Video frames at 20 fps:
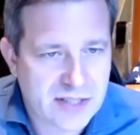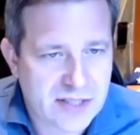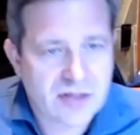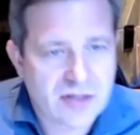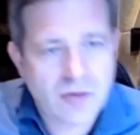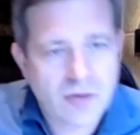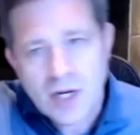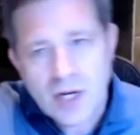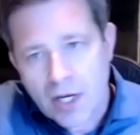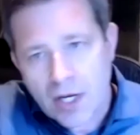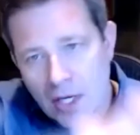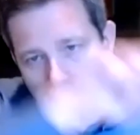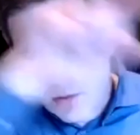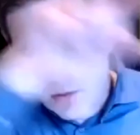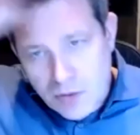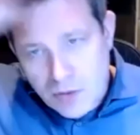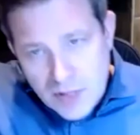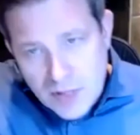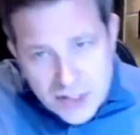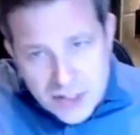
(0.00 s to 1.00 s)
So
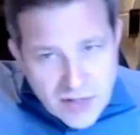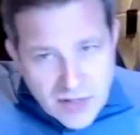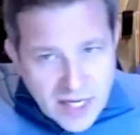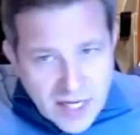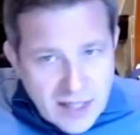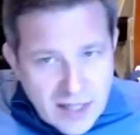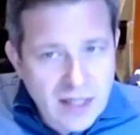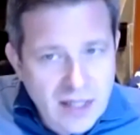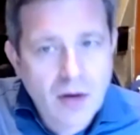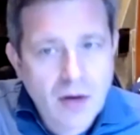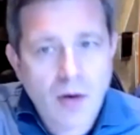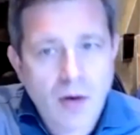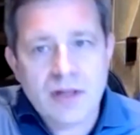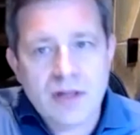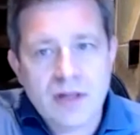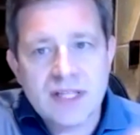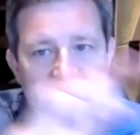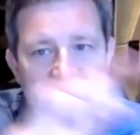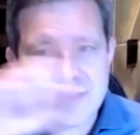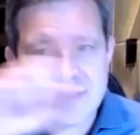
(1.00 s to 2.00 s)
we're really trying to look
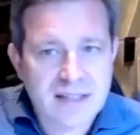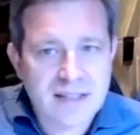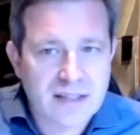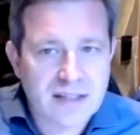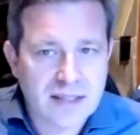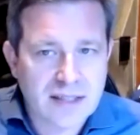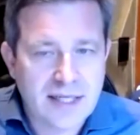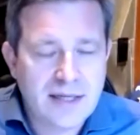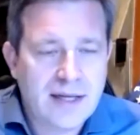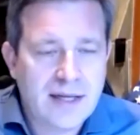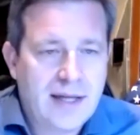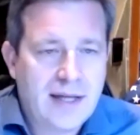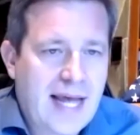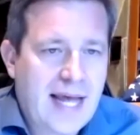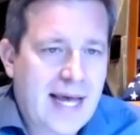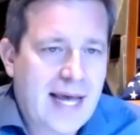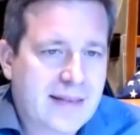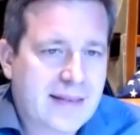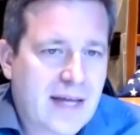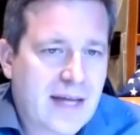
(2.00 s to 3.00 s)
holistically
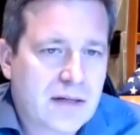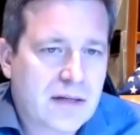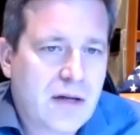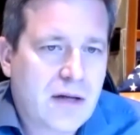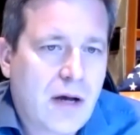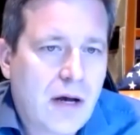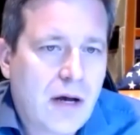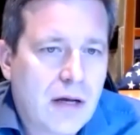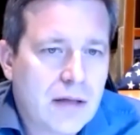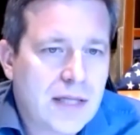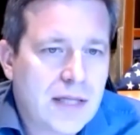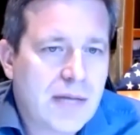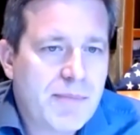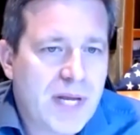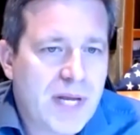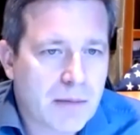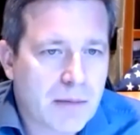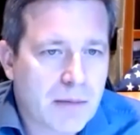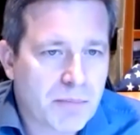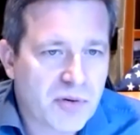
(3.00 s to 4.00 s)
at that call and
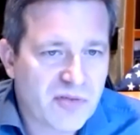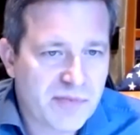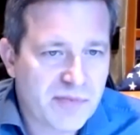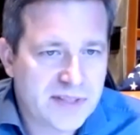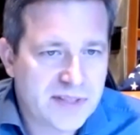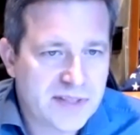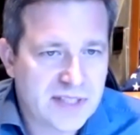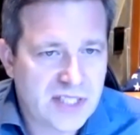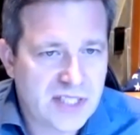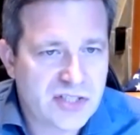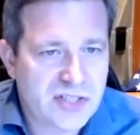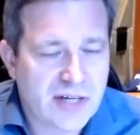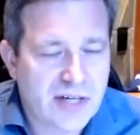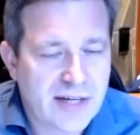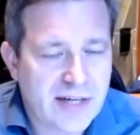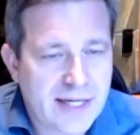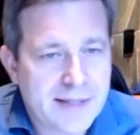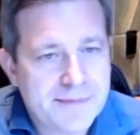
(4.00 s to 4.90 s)
make improvements in each area.